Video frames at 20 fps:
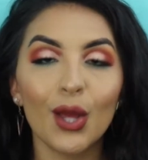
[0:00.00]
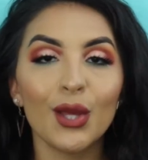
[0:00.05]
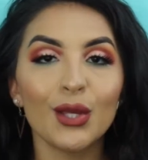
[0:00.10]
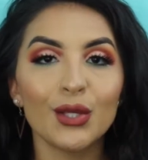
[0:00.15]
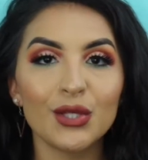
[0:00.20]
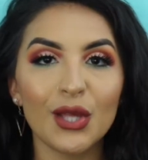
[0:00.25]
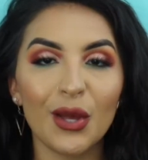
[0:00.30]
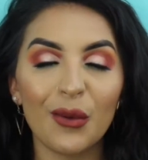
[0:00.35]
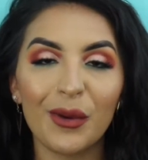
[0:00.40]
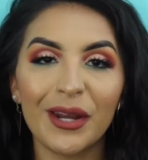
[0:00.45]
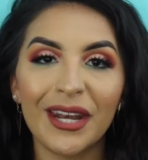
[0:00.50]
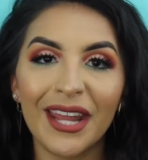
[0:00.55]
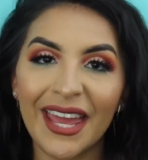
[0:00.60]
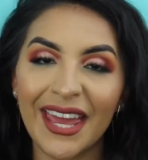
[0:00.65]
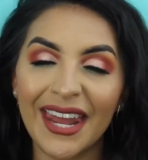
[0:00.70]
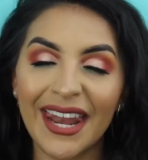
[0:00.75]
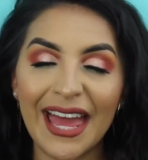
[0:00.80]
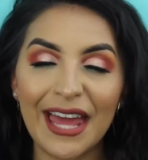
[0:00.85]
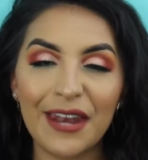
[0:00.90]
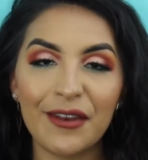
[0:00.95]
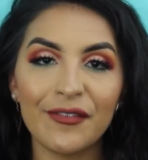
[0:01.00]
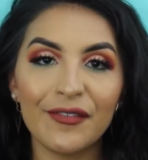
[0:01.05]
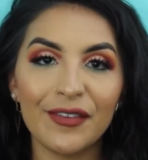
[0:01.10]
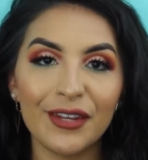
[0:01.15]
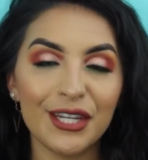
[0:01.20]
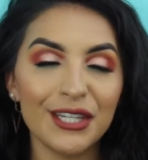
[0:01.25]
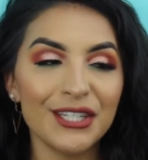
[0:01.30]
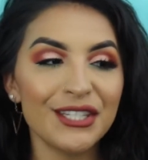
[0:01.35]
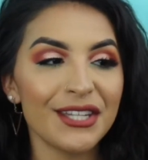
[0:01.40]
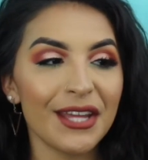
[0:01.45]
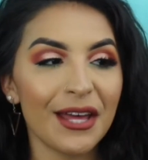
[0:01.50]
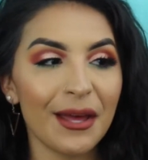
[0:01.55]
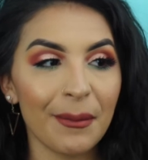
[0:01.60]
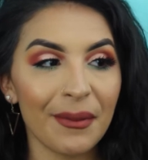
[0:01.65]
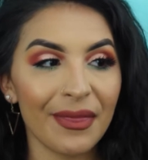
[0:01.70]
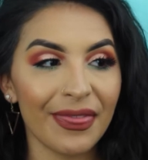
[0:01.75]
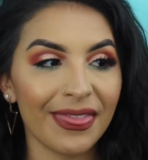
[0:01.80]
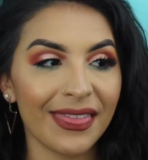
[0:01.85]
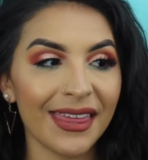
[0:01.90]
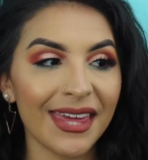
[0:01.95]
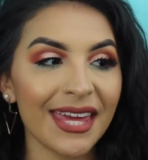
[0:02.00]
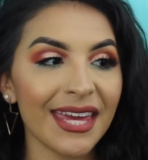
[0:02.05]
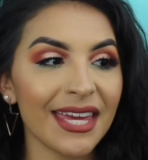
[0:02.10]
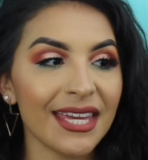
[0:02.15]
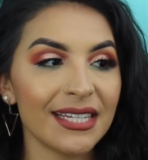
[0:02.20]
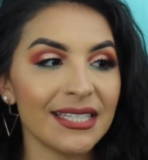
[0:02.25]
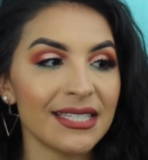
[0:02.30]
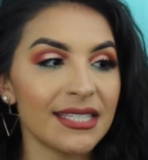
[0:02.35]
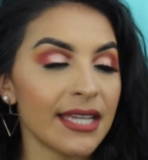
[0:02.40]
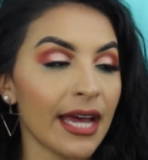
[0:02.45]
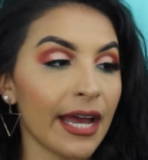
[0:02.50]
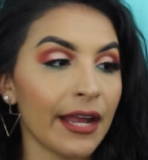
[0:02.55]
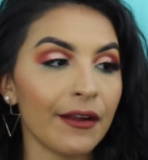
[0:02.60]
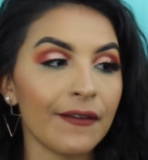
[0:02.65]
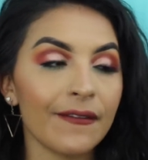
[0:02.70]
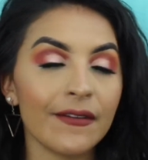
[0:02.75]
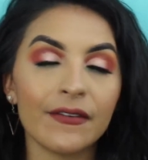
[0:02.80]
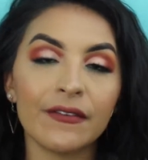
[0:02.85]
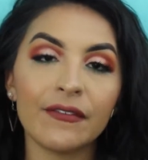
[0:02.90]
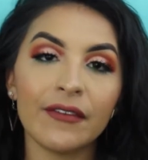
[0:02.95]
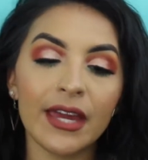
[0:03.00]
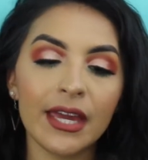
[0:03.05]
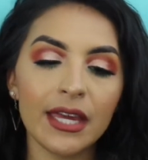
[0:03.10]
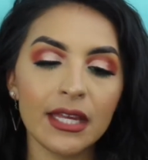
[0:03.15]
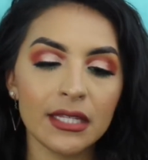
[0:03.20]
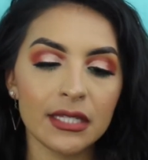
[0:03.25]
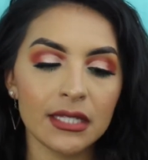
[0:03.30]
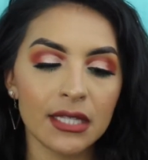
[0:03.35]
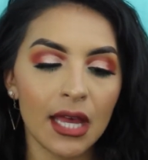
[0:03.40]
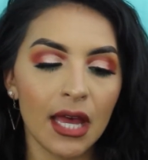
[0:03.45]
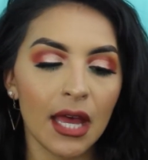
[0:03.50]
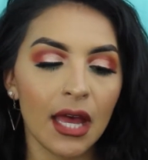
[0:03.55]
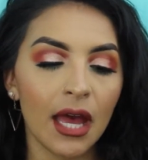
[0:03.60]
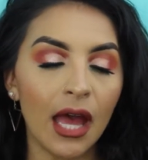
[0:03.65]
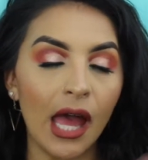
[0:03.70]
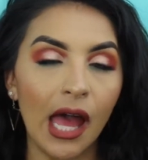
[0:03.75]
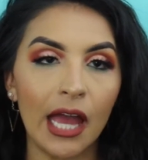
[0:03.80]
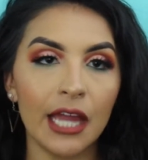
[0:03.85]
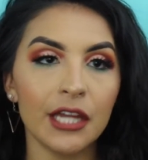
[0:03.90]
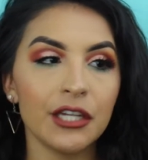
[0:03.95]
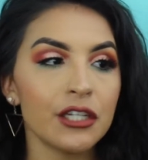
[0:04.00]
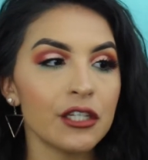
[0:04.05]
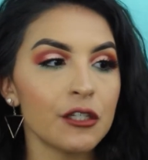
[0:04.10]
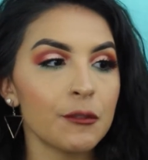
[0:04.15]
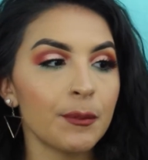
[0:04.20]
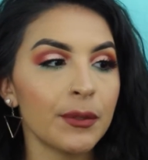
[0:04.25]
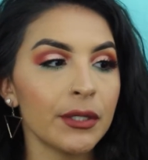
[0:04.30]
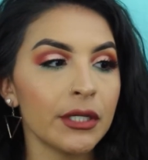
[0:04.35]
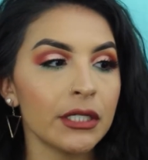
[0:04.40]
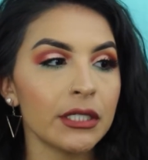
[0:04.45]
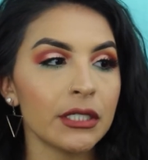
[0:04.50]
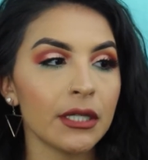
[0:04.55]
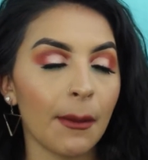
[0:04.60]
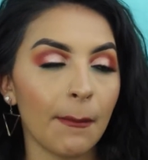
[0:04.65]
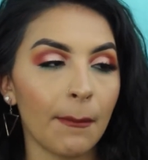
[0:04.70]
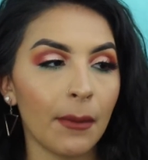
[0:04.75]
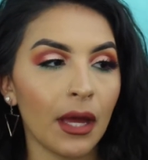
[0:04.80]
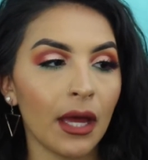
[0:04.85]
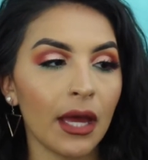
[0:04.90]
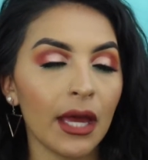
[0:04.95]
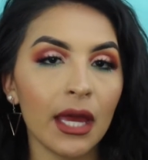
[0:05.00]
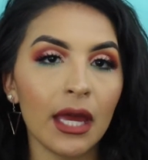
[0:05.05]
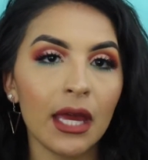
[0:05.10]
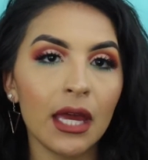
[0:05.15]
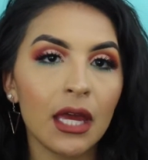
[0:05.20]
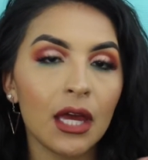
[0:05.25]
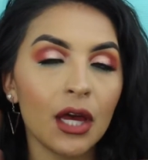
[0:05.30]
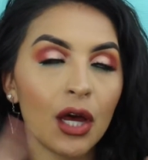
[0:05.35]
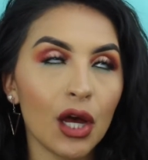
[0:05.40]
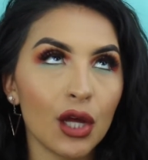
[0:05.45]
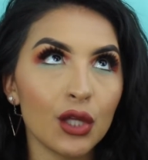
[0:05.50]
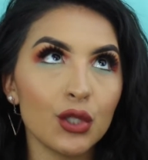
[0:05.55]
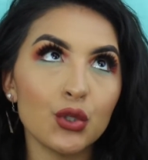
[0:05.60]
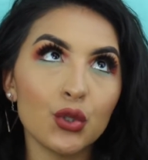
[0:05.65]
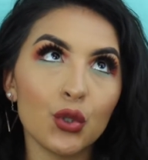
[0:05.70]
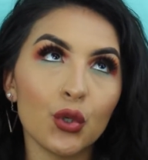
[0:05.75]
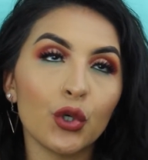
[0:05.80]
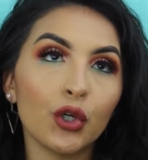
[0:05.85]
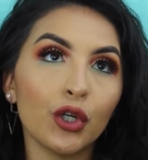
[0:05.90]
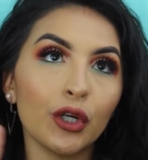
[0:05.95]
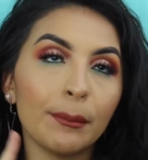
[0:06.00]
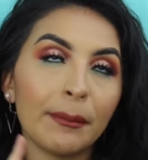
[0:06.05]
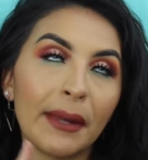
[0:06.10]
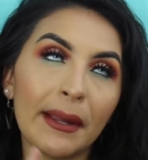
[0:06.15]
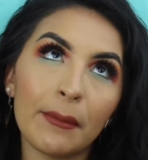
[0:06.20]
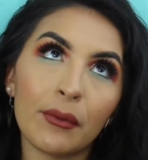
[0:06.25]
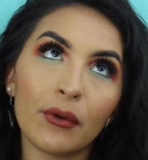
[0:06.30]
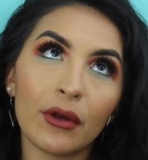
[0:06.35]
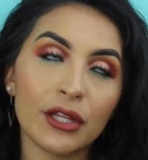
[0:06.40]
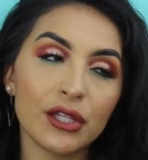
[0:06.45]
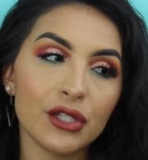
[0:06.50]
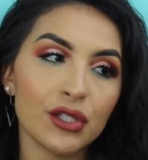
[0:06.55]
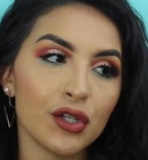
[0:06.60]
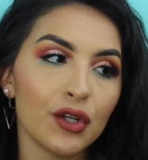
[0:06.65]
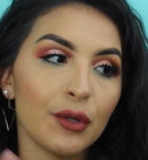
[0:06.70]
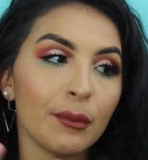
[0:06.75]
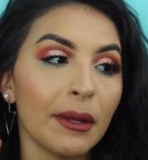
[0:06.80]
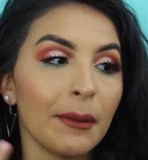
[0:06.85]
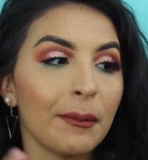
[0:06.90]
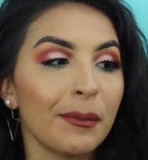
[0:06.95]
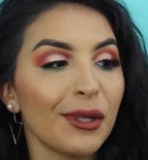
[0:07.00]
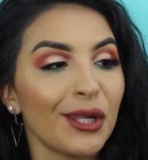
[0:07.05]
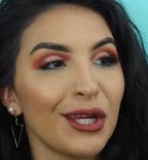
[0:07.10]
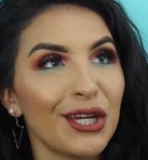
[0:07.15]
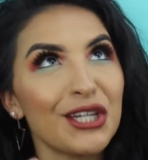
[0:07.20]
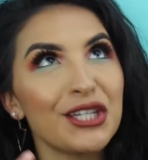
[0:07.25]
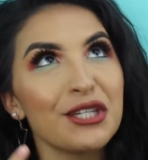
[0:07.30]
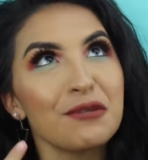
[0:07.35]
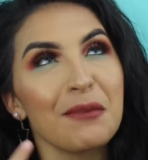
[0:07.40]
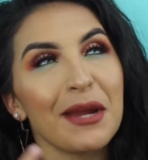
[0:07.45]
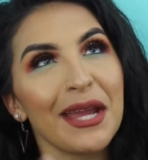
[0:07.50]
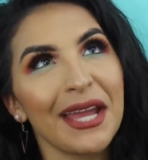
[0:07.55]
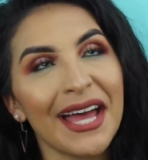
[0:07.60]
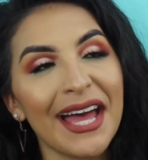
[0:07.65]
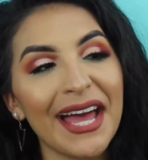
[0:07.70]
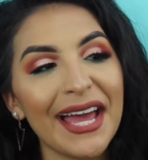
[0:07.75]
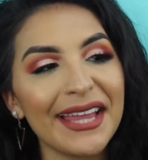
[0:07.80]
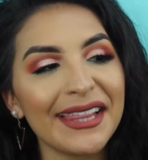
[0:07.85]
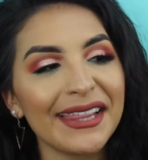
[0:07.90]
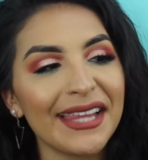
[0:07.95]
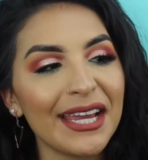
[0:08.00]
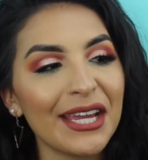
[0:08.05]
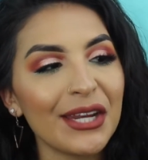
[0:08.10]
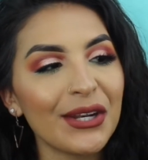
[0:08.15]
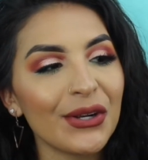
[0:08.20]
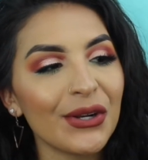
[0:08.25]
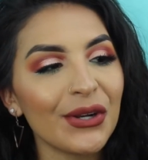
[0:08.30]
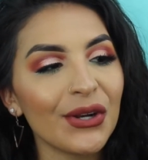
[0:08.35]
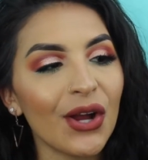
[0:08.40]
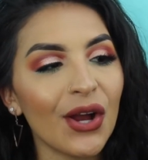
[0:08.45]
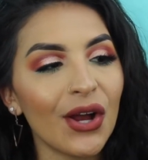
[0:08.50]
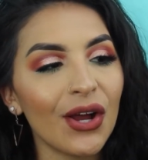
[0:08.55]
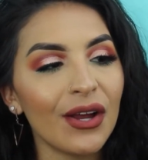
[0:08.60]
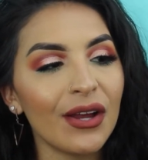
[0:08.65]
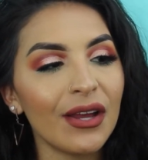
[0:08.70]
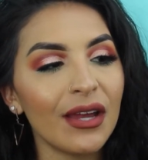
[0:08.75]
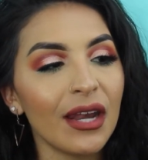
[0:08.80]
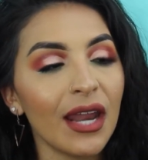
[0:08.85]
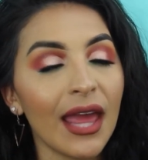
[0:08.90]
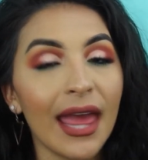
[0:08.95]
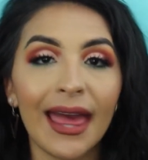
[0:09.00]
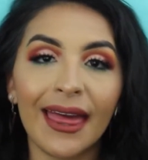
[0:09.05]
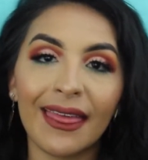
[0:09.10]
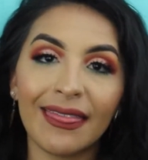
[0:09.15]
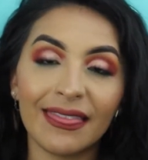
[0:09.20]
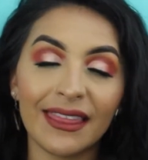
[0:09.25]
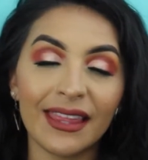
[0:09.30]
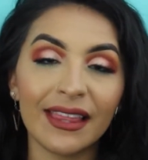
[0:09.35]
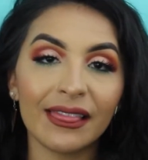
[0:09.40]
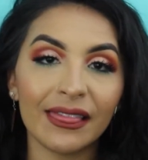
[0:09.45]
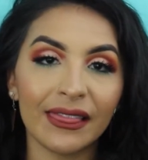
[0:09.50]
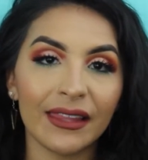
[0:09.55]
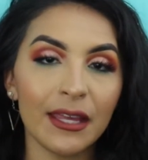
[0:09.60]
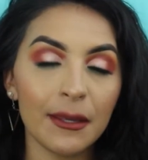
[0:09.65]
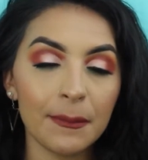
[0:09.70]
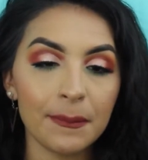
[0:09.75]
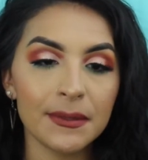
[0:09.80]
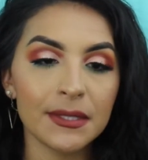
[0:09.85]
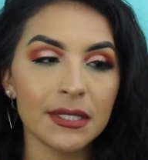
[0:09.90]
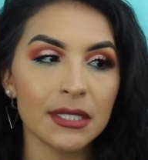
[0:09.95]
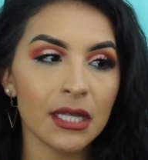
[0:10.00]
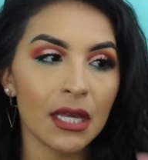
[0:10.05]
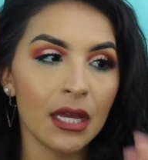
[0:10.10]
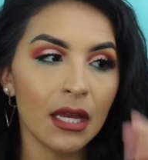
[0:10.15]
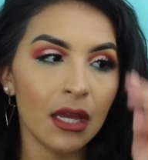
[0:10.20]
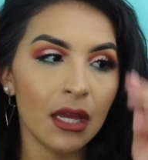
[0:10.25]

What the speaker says: So I went ahead and finished up the entire face. I just put my contour, my bronzer, my blush, my highlighter on, and the lips.